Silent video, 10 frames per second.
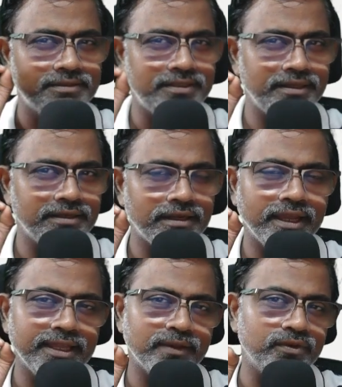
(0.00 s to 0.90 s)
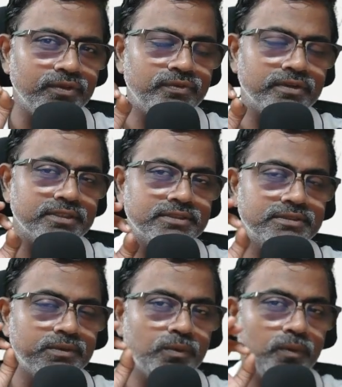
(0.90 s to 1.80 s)
thin line of
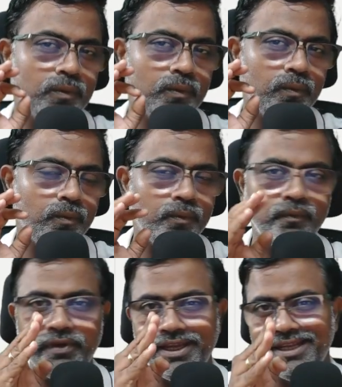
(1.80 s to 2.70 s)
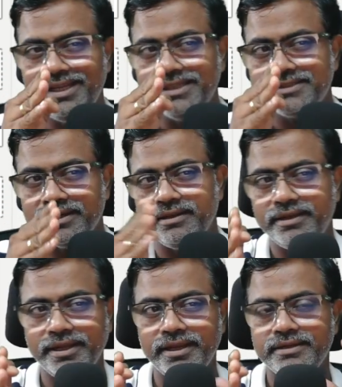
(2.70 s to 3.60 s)
difference? We
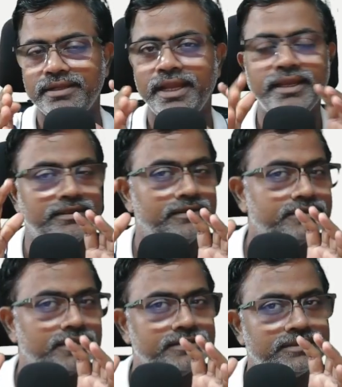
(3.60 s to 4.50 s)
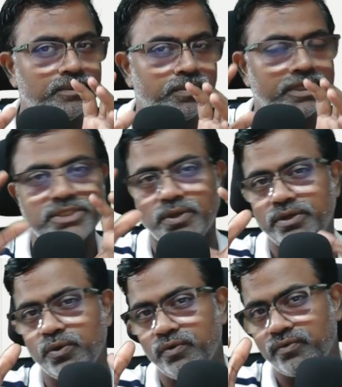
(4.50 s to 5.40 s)
segregate, hey, this is the place you
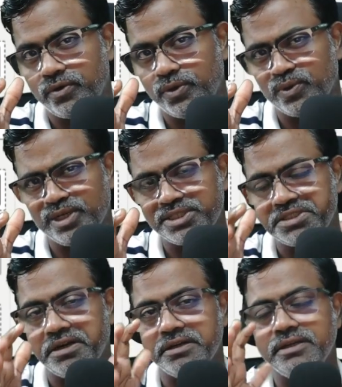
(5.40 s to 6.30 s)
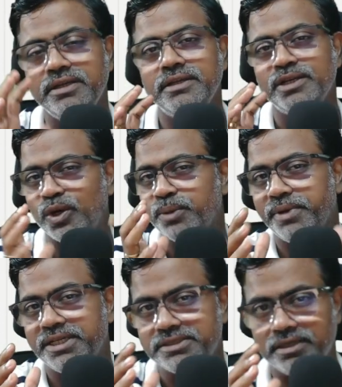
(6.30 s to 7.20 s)
have to go for donut chart, not a
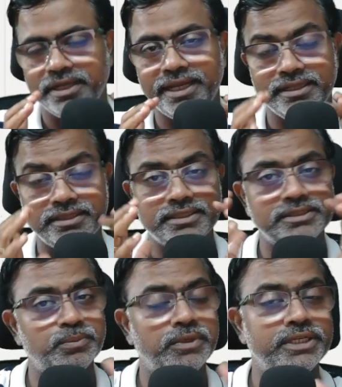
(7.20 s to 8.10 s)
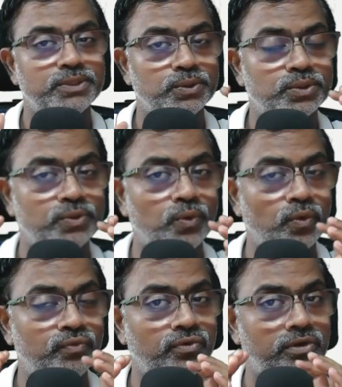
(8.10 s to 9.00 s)
pie chart. Hey, this is the place you should
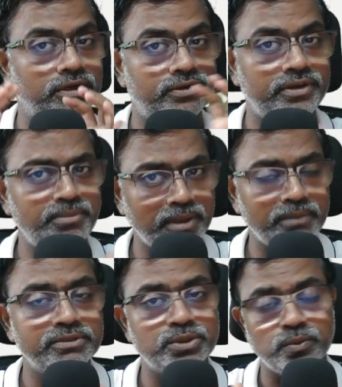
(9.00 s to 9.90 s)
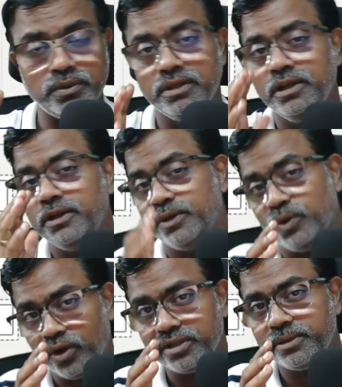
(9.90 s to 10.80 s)
go for a tree map visual,
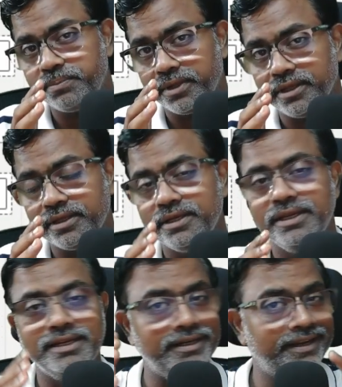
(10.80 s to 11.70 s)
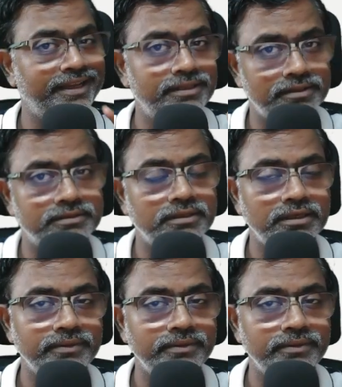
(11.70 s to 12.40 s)
not the pie, neither the